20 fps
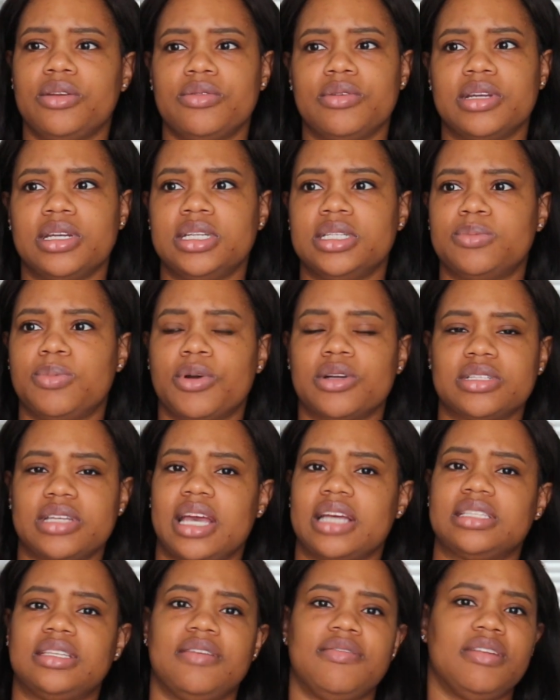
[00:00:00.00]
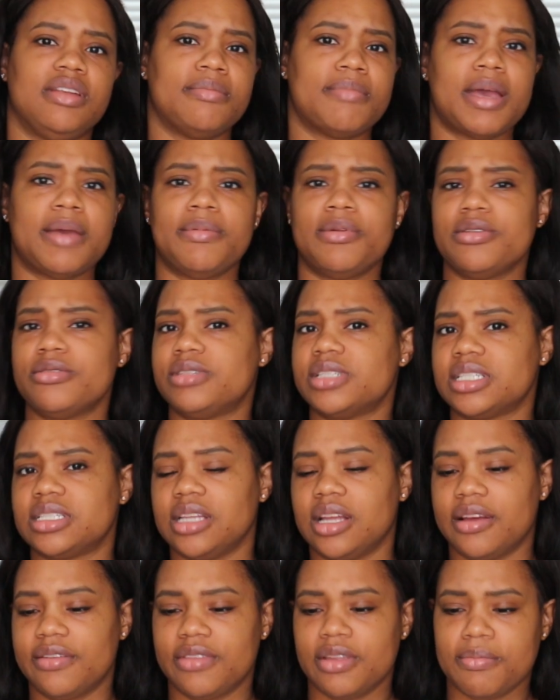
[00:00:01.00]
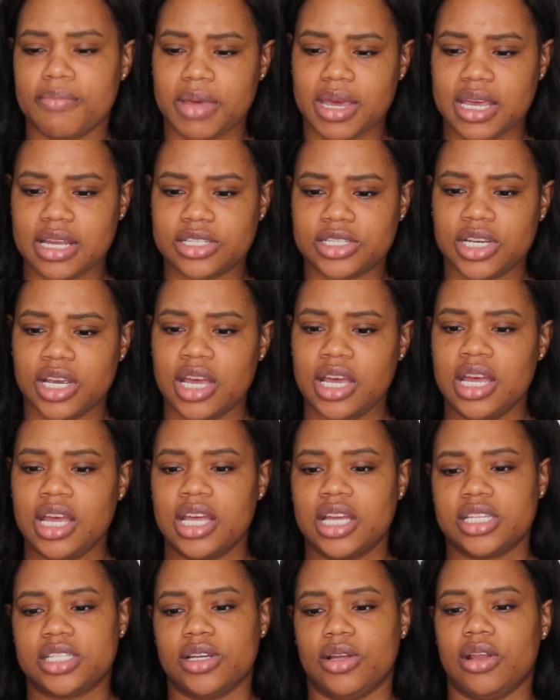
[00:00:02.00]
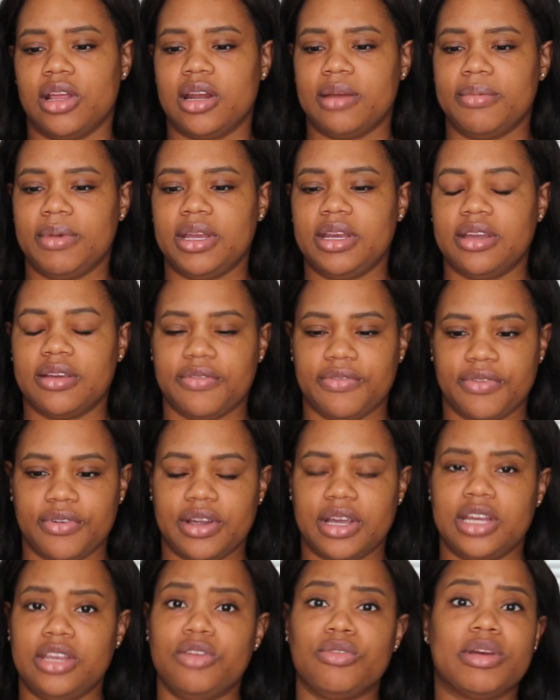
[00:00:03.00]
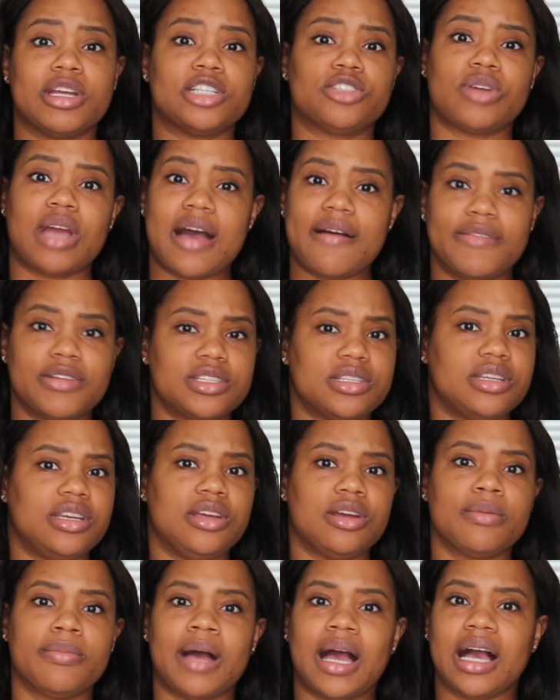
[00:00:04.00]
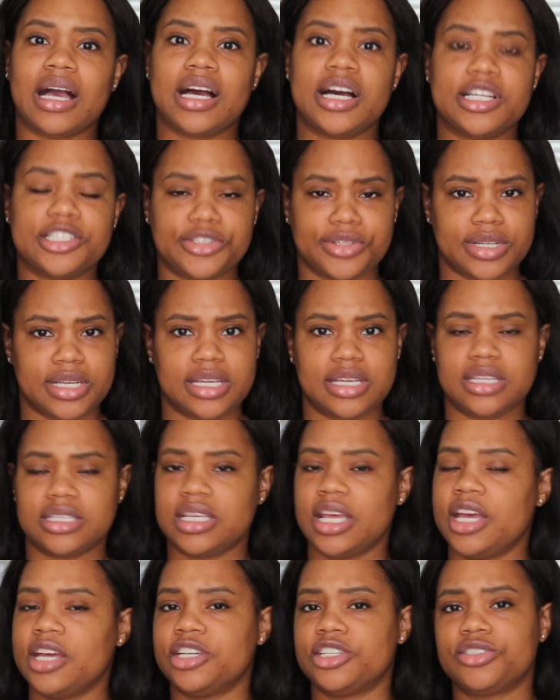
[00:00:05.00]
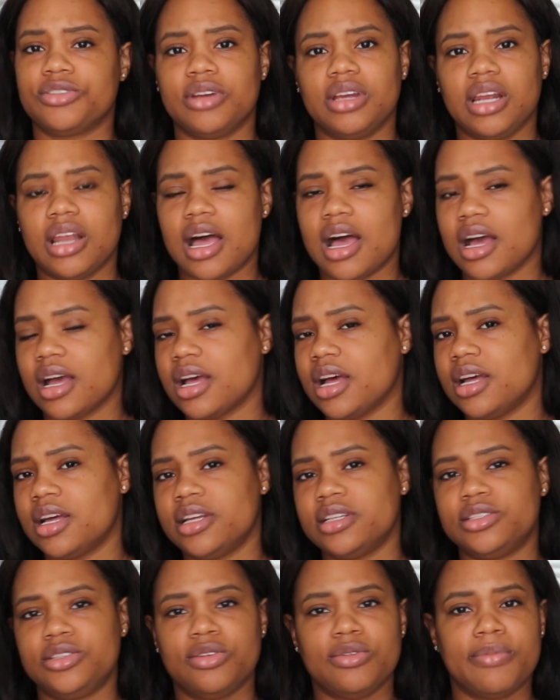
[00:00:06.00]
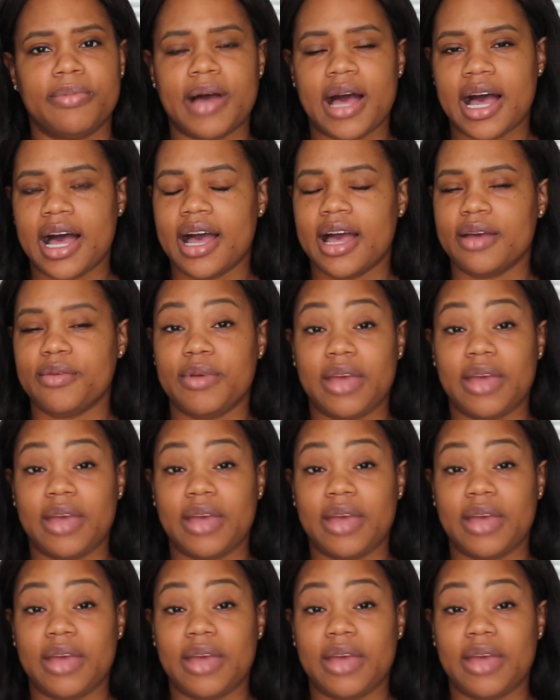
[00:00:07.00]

to do any sports activity. Maybe you just love the beach, so that'll be different. You can travel to nearby countries, Sri Lanka, Dubai.